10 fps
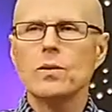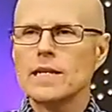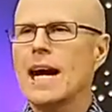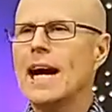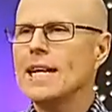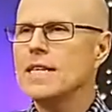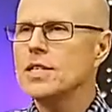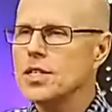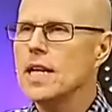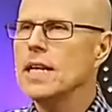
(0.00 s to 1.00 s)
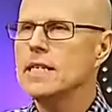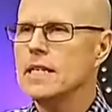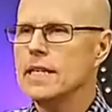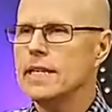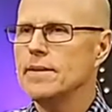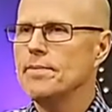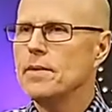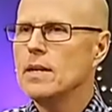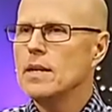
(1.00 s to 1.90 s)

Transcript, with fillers: when God is sending